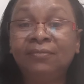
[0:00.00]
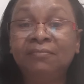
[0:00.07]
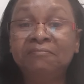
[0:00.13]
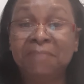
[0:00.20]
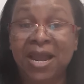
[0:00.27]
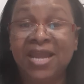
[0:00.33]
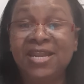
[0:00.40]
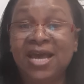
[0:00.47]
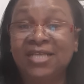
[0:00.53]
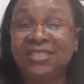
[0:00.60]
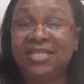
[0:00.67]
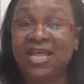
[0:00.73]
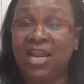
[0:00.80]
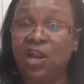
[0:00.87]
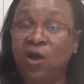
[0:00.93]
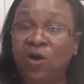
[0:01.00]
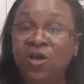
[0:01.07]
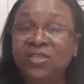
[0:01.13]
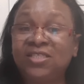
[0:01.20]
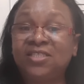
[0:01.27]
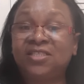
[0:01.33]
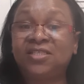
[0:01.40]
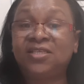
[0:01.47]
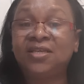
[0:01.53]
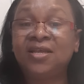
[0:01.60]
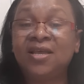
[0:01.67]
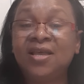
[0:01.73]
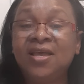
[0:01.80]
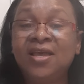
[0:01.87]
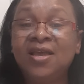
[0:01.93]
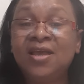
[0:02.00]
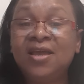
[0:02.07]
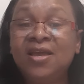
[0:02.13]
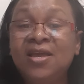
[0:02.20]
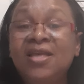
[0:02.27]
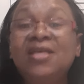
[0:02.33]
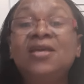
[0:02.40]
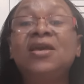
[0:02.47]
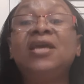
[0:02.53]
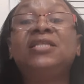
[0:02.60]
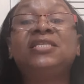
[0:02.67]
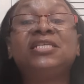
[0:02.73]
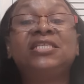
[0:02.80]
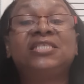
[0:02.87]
minus the lost, it